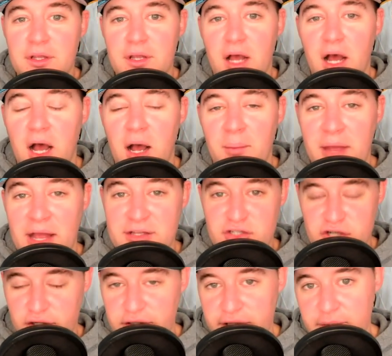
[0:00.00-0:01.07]
and
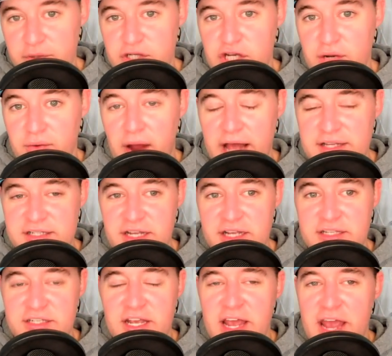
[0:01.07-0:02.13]
certainly Rashee Rice
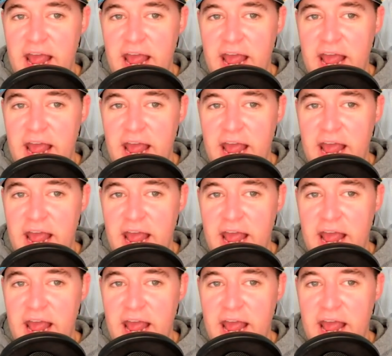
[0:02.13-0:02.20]
is.